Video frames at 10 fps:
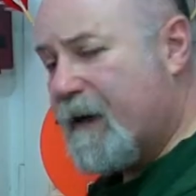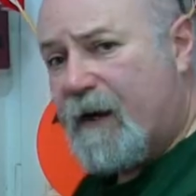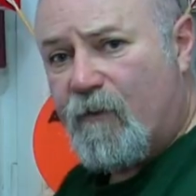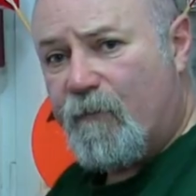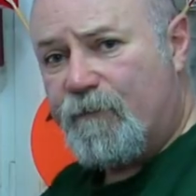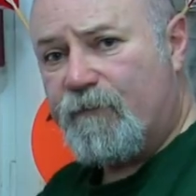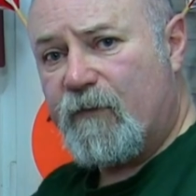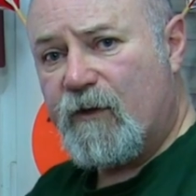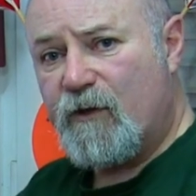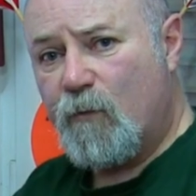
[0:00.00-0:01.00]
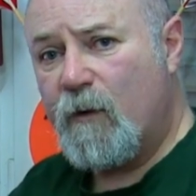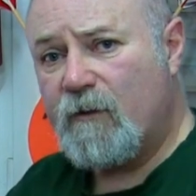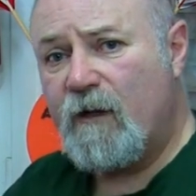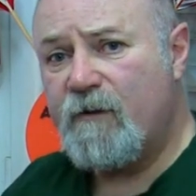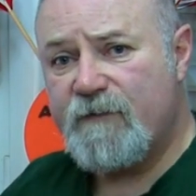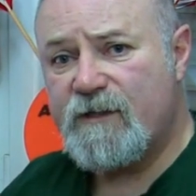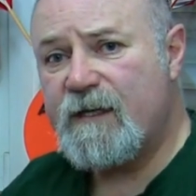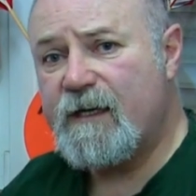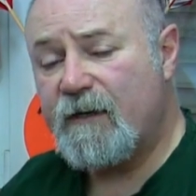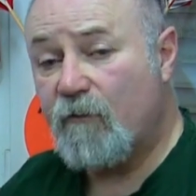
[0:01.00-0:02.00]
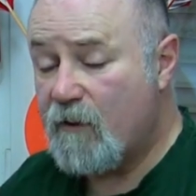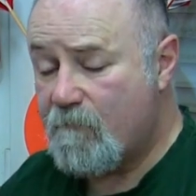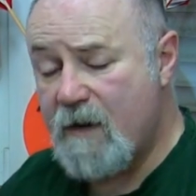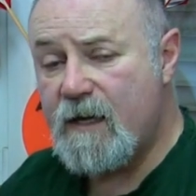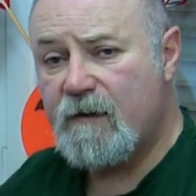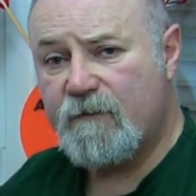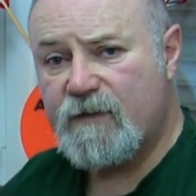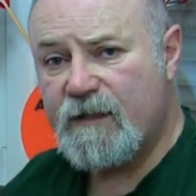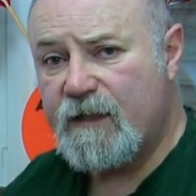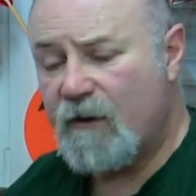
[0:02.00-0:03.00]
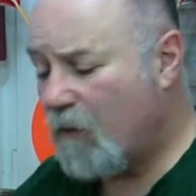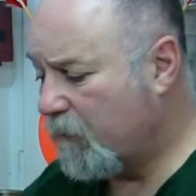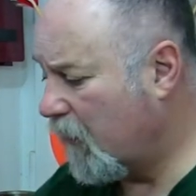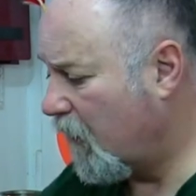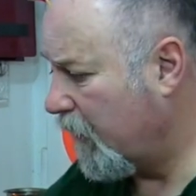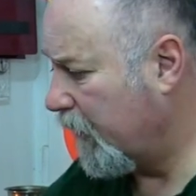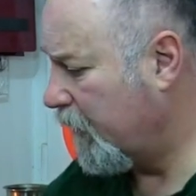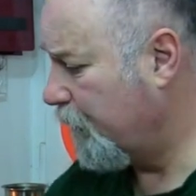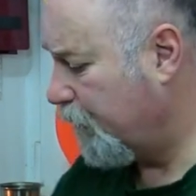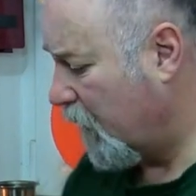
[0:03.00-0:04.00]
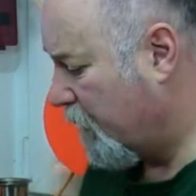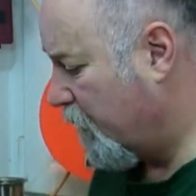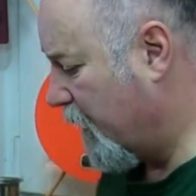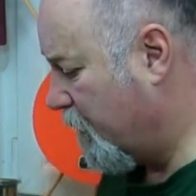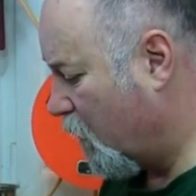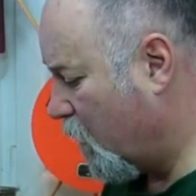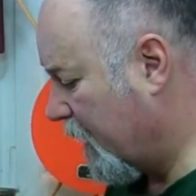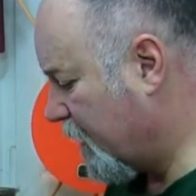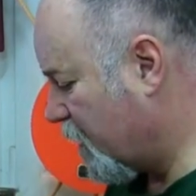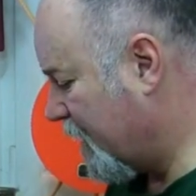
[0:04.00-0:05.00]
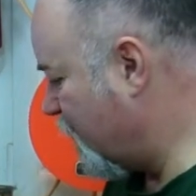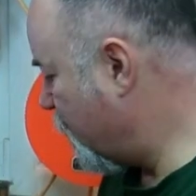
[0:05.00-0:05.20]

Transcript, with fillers: Now, you will have seen, or you may have seen online, people will actually